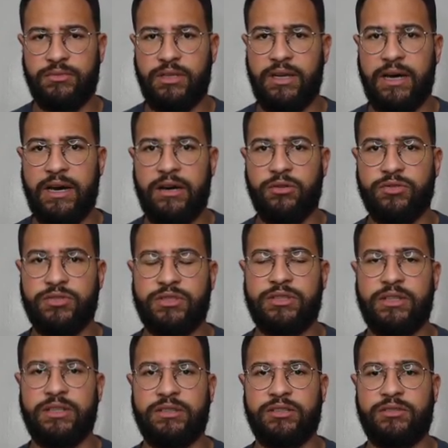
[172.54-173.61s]
in a house,
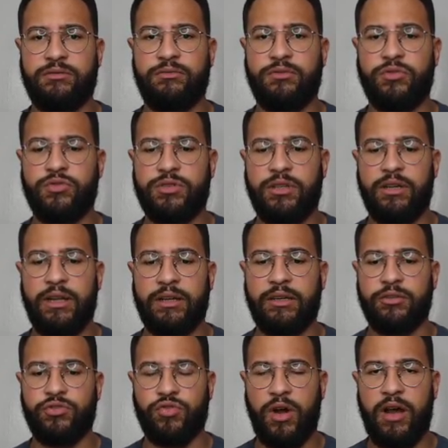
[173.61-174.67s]
it's usually like
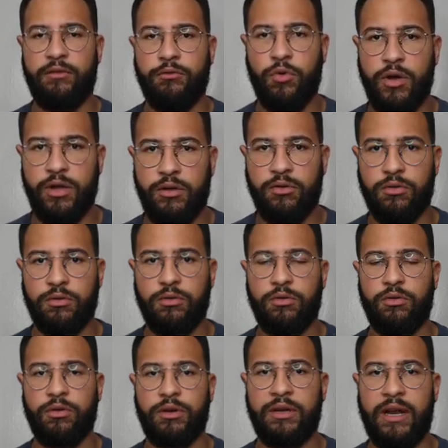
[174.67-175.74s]
a driveway
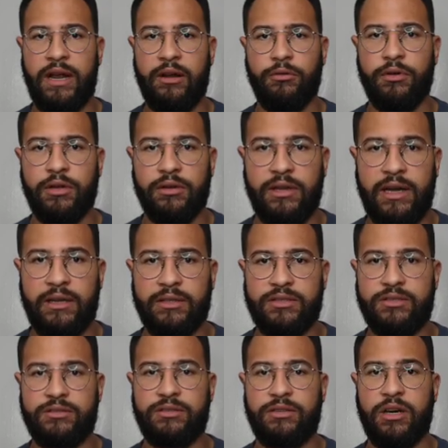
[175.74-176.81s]
or an area
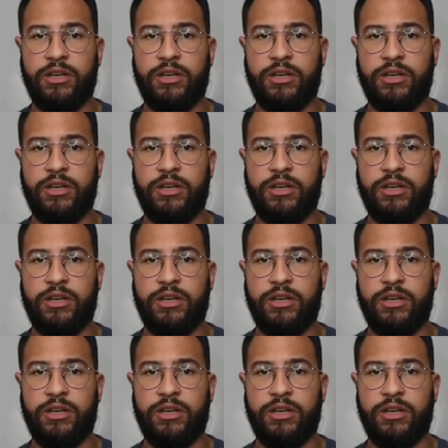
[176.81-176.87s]
that's